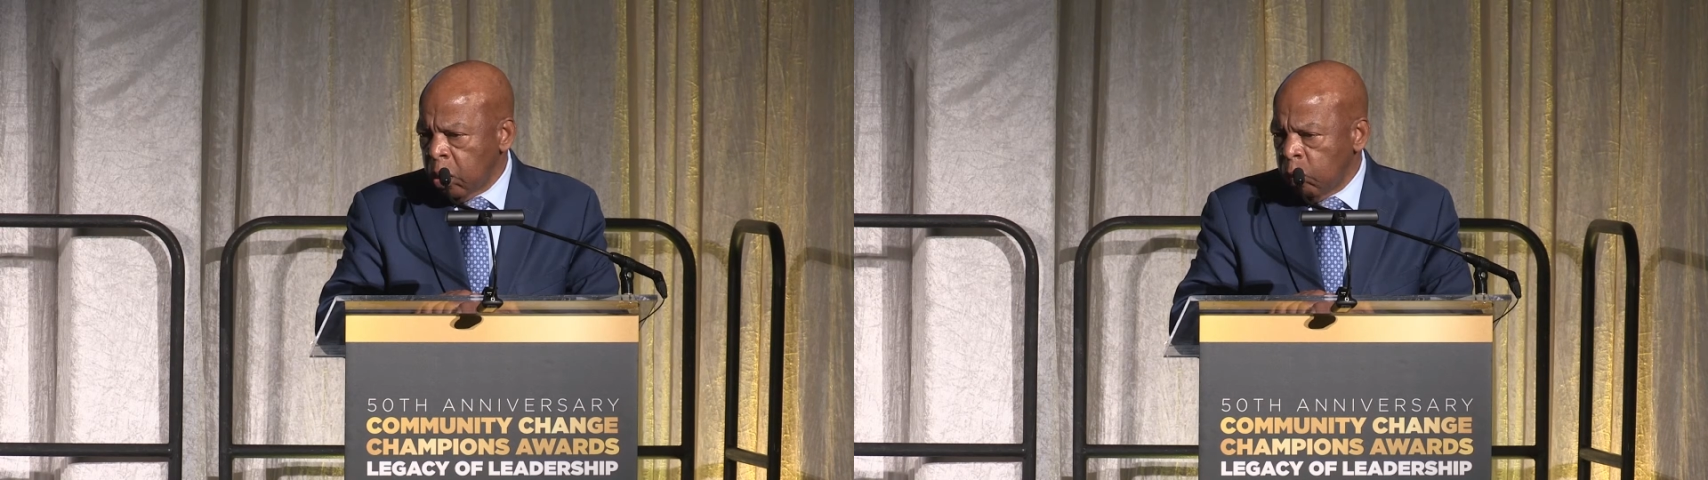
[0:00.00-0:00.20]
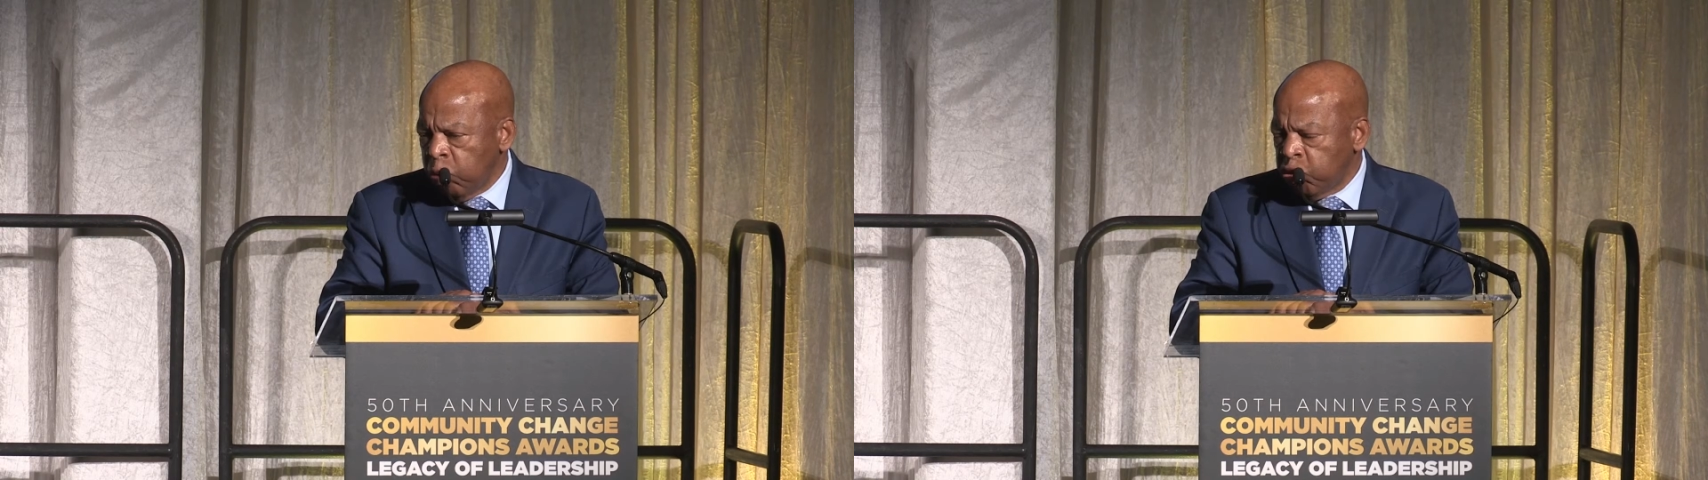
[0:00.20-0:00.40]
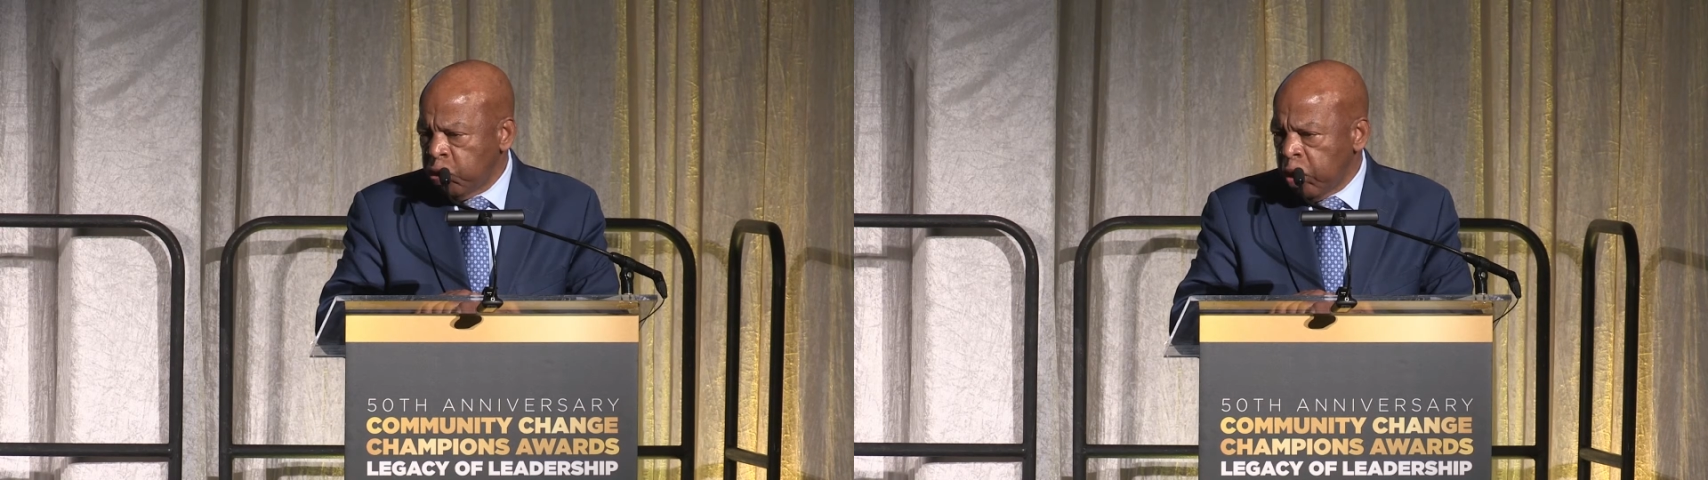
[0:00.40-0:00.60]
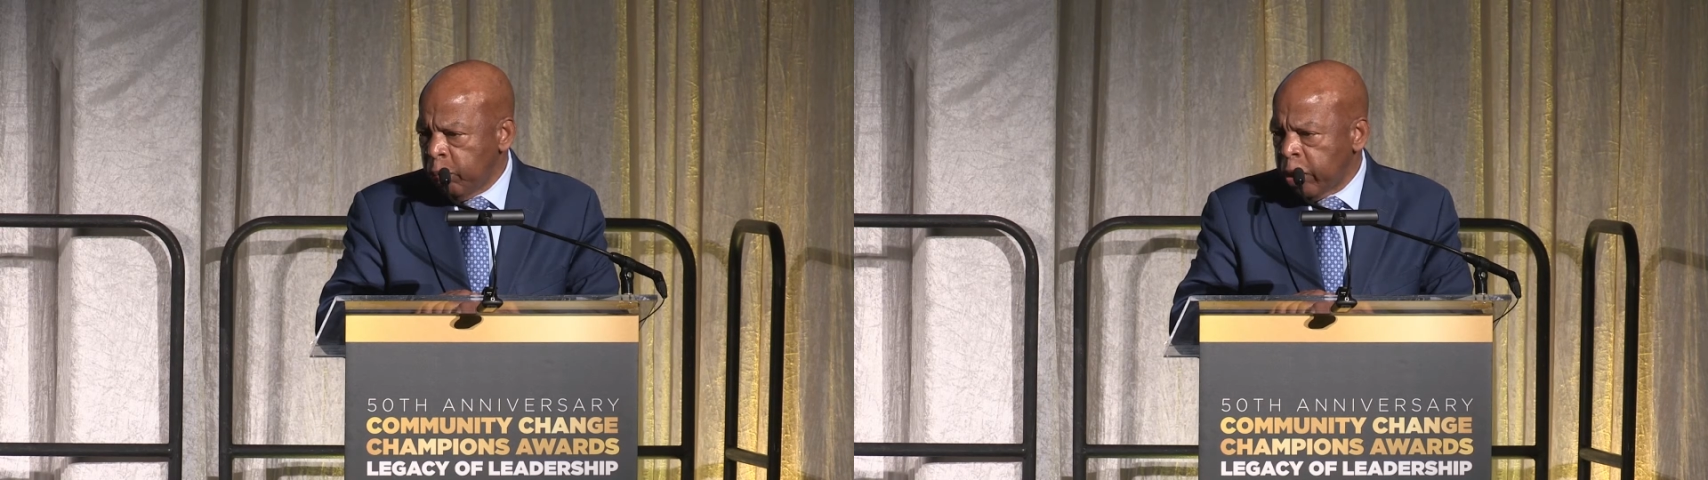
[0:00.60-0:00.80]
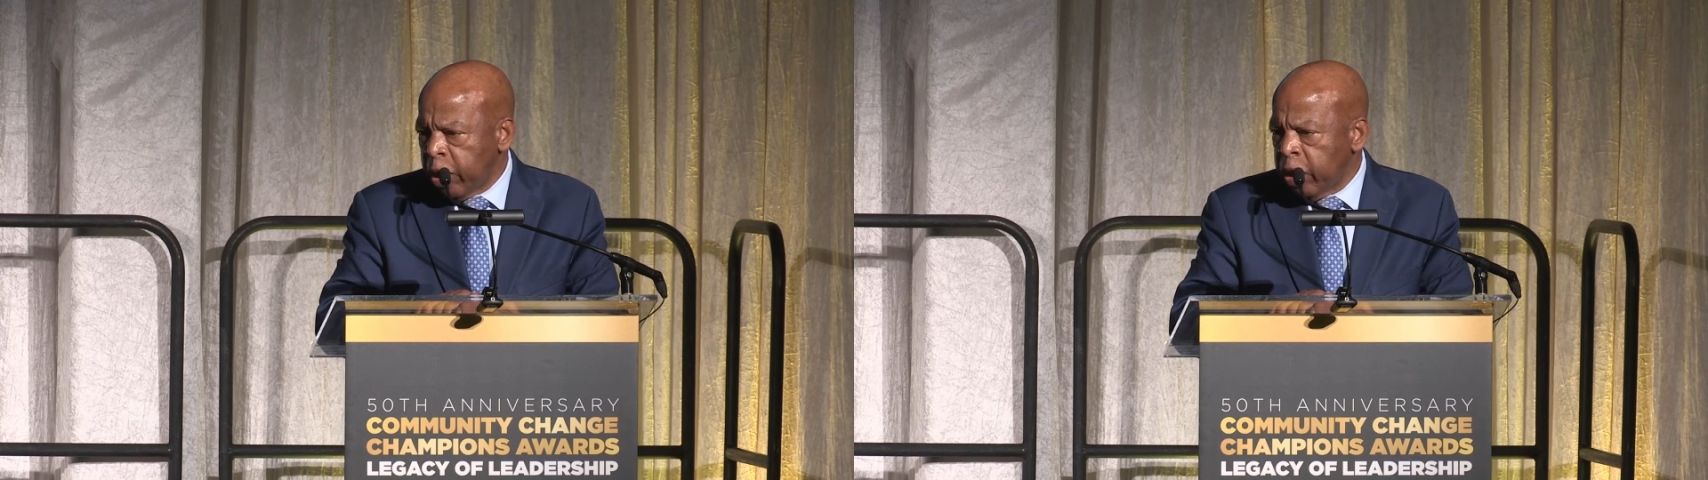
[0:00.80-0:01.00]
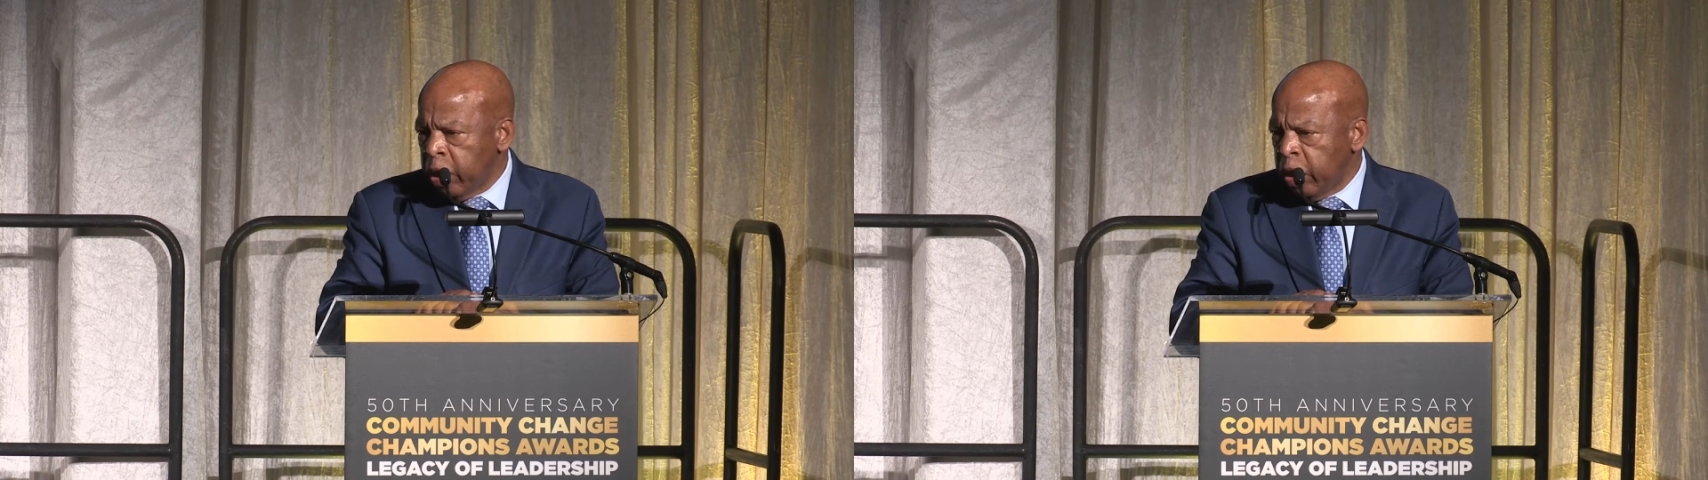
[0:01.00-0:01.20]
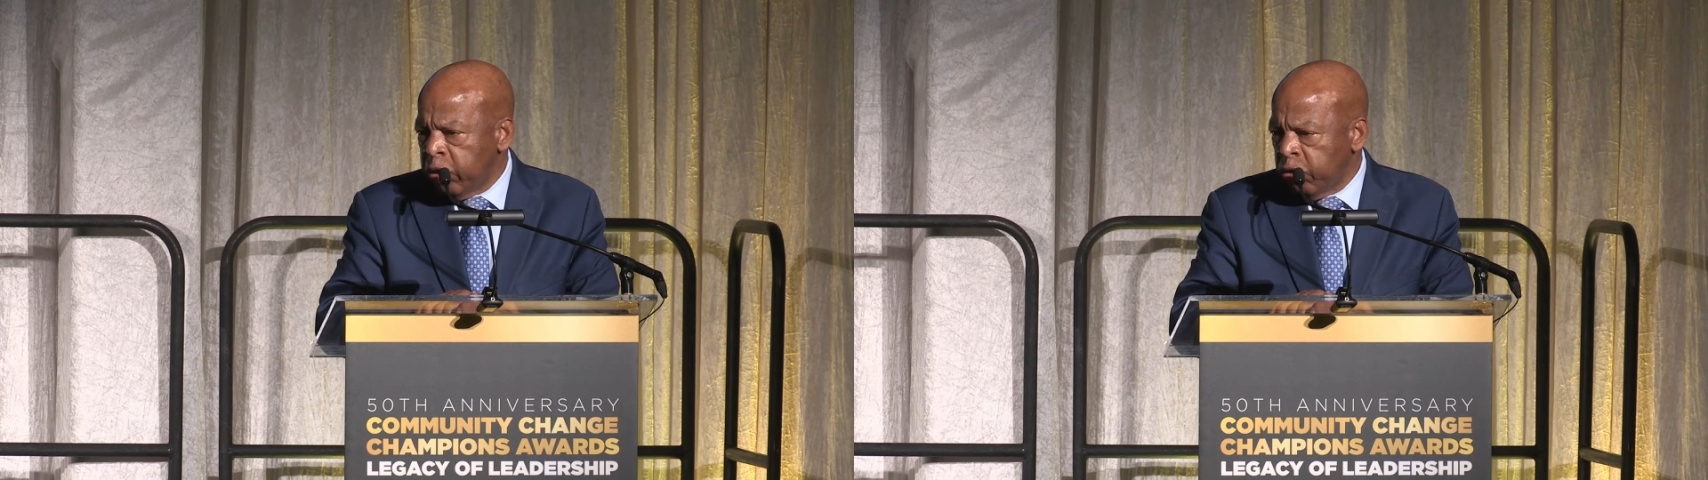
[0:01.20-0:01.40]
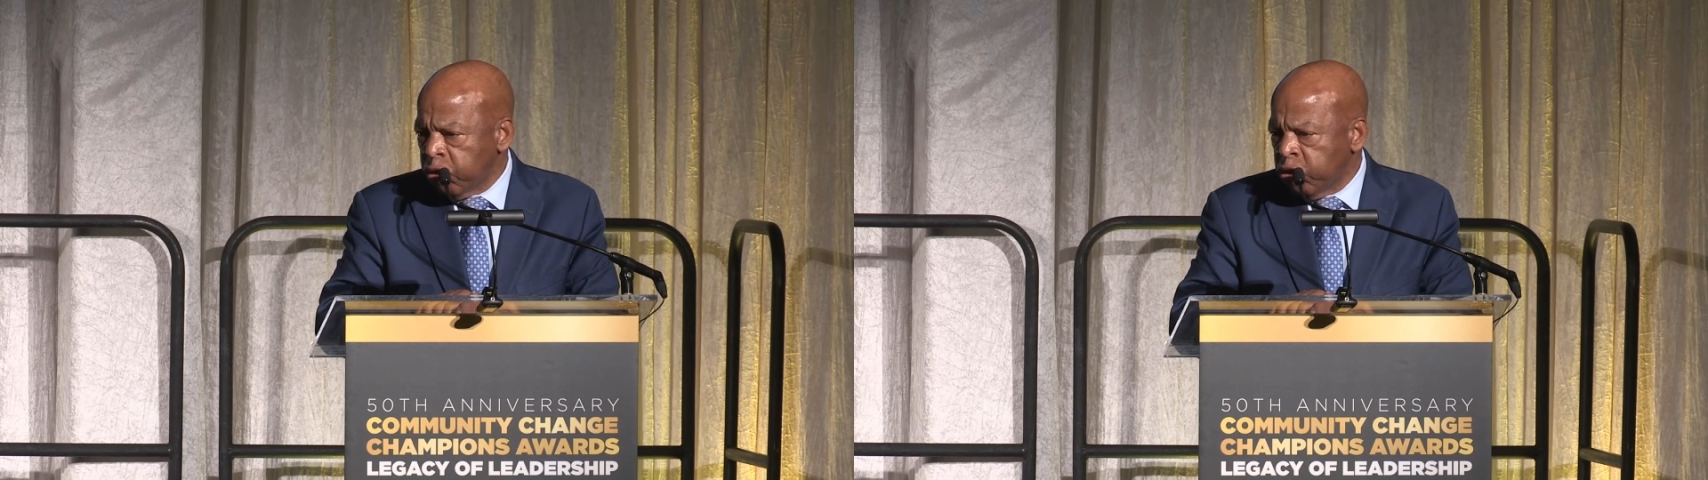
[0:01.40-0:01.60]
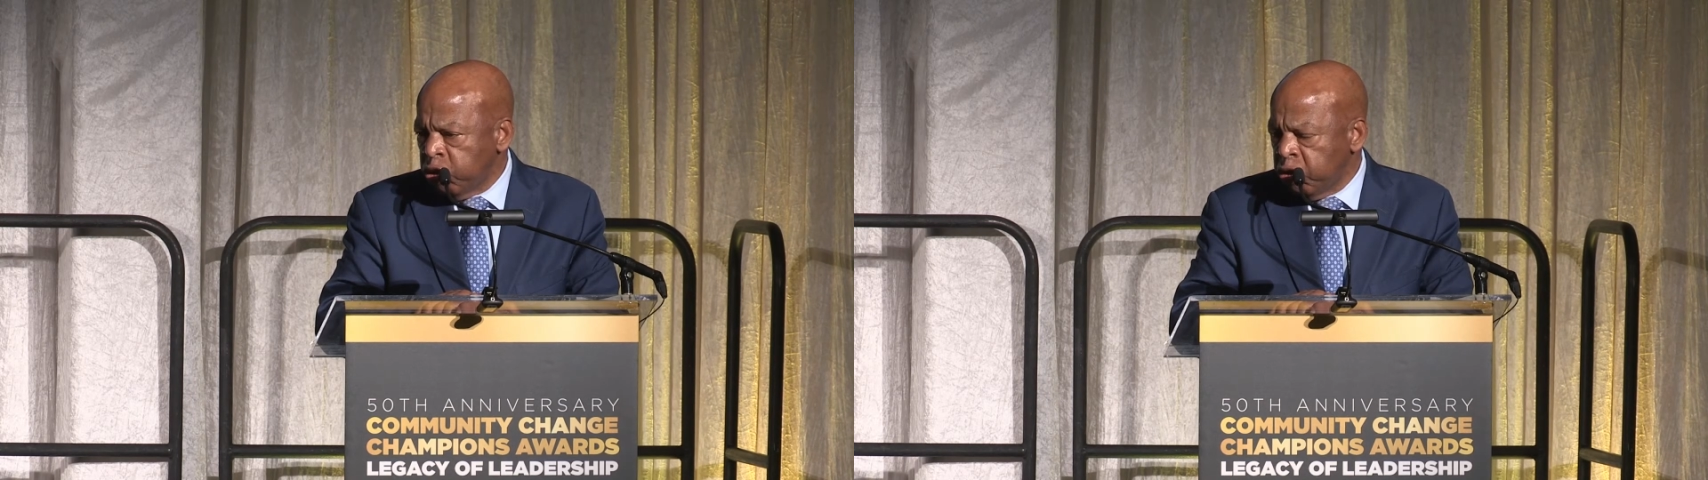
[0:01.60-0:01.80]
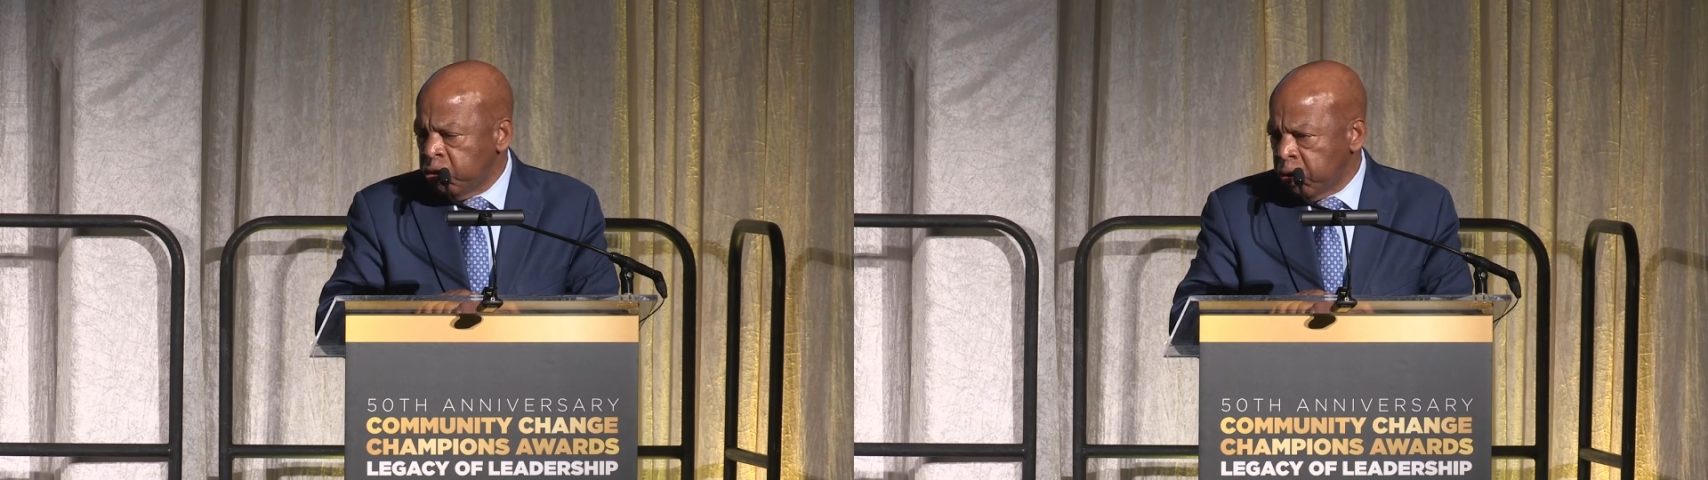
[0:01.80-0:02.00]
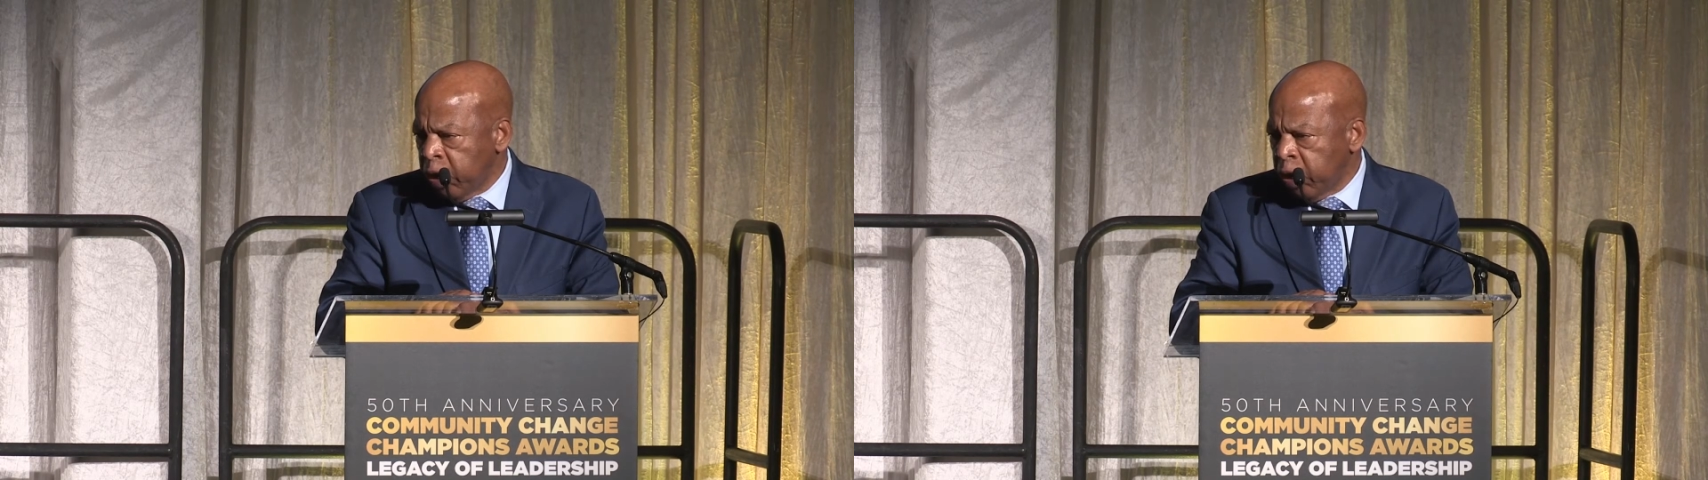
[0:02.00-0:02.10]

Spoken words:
We stand by and let this continue to